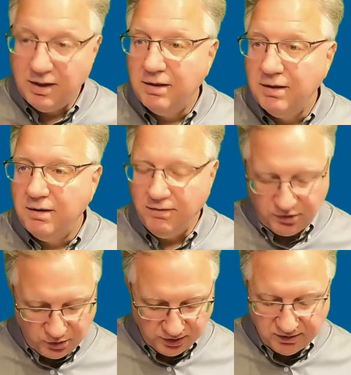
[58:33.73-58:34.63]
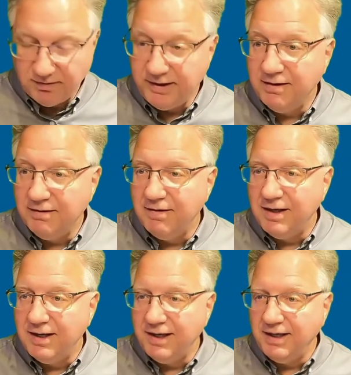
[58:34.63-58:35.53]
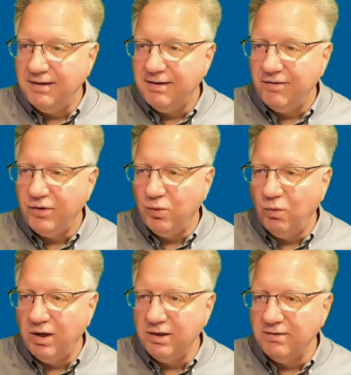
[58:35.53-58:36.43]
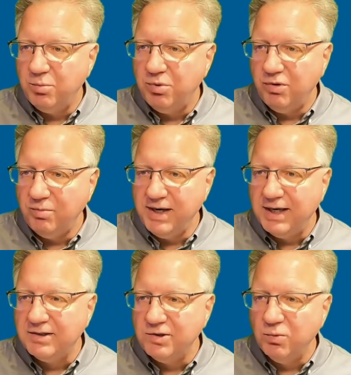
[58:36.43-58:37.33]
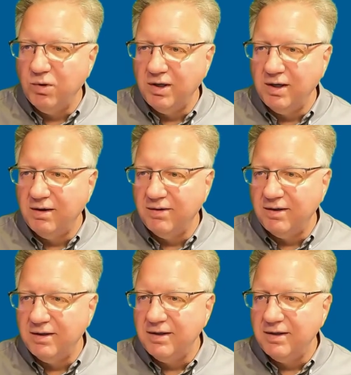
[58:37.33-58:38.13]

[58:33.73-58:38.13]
You can delete a line if you want to put them next to one another.